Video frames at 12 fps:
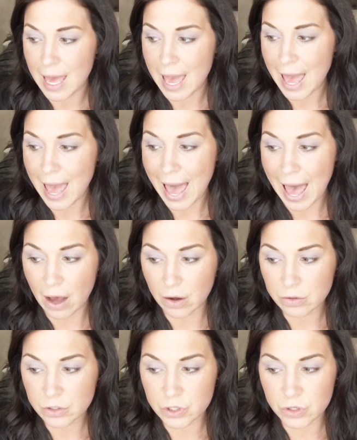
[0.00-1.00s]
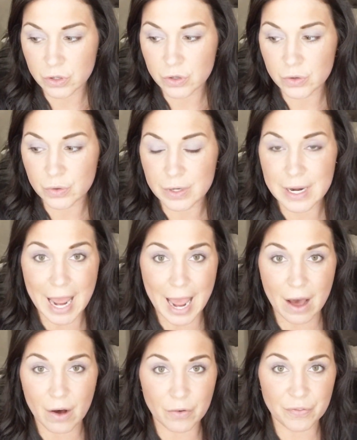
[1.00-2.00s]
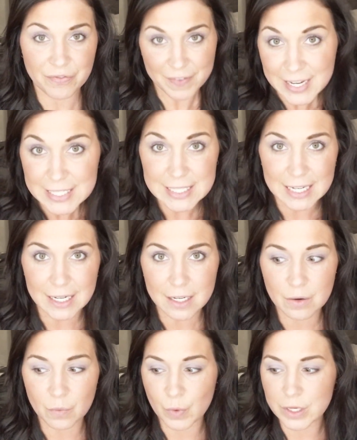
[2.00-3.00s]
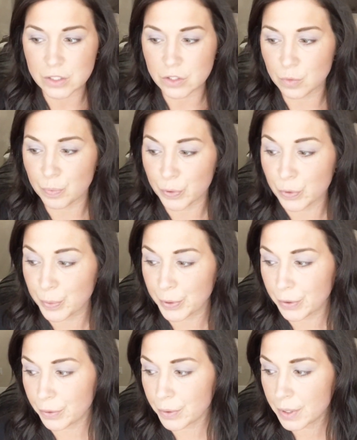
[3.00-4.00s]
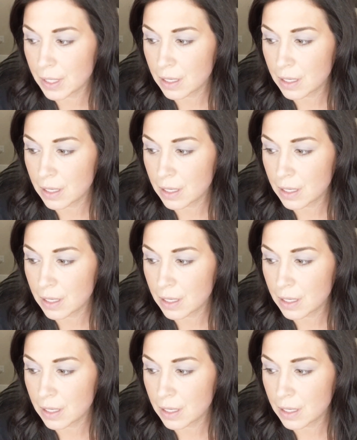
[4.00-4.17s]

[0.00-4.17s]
how do you now fix it once you boo-boo?